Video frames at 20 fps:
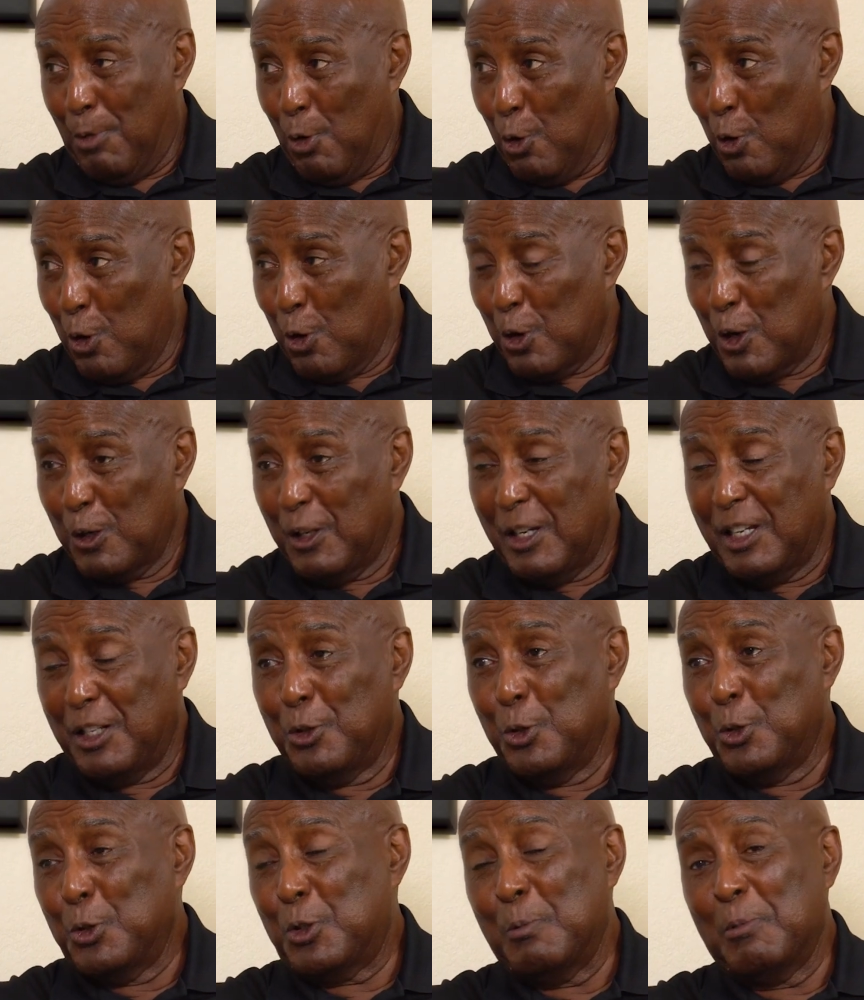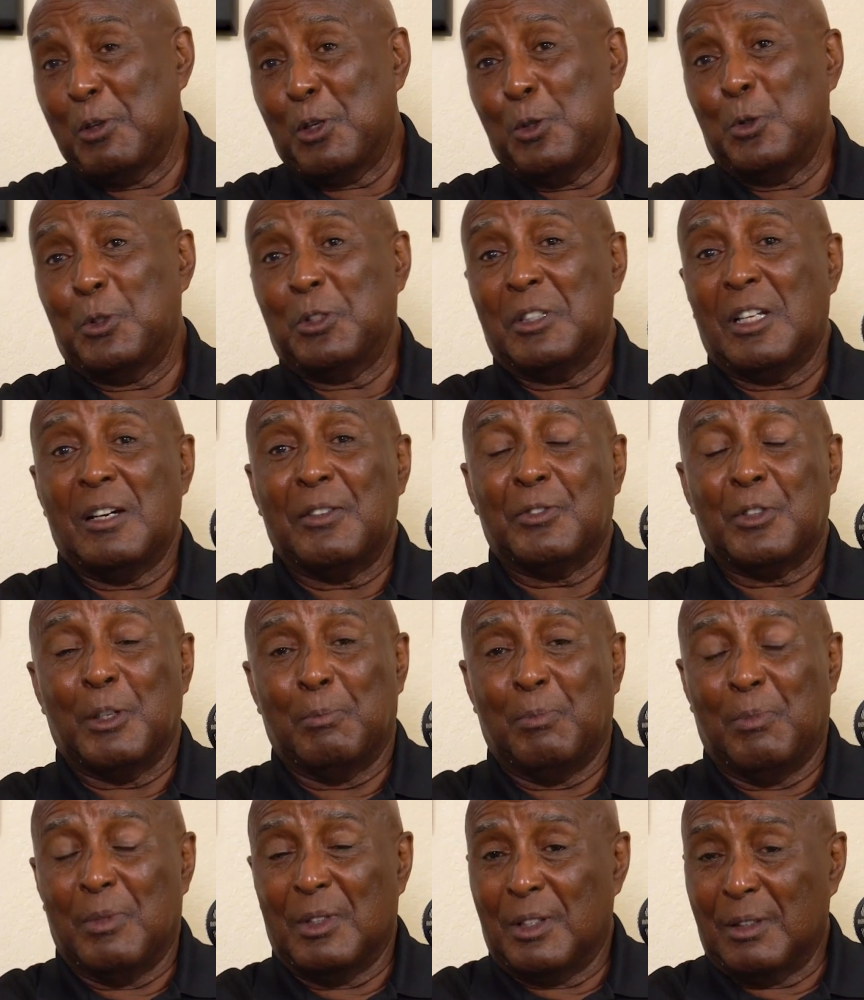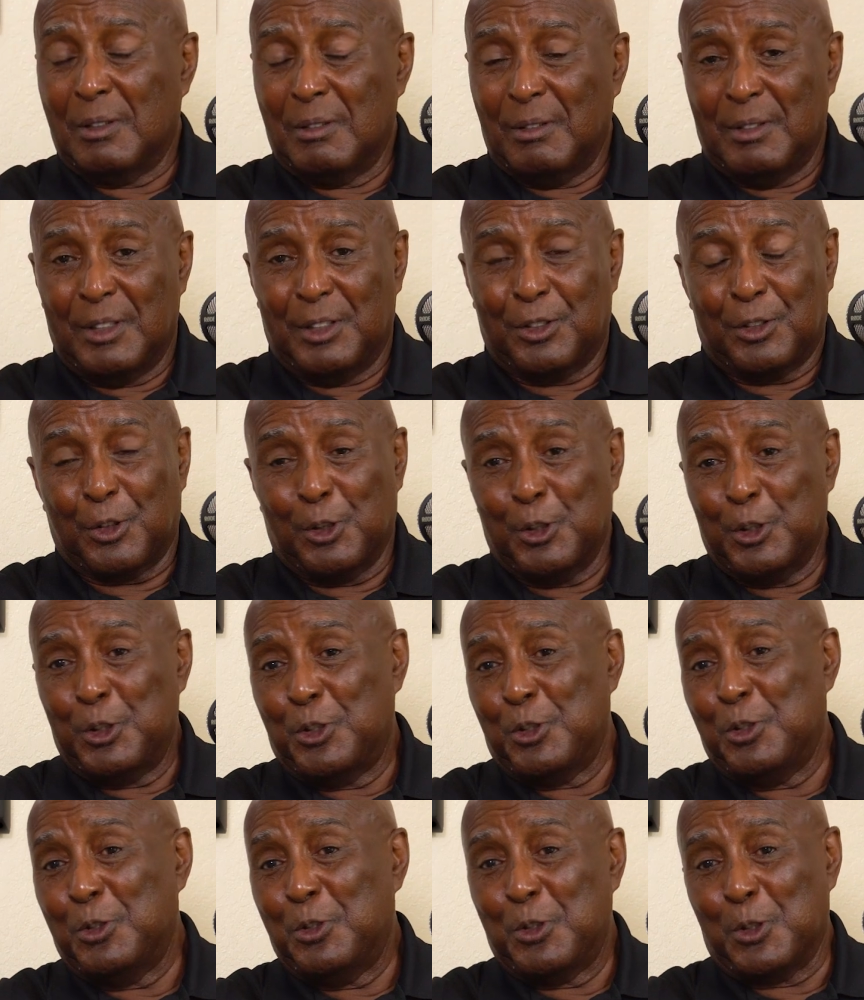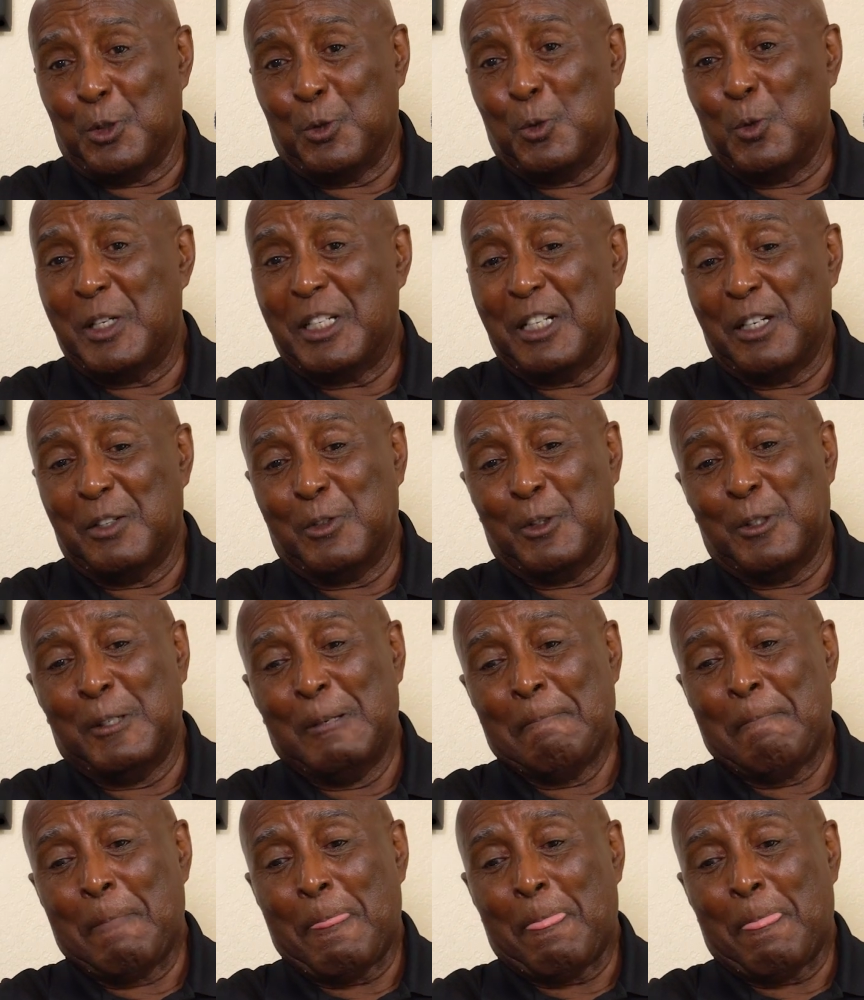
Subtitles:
More and do some cool stuff, some excursions or whatever.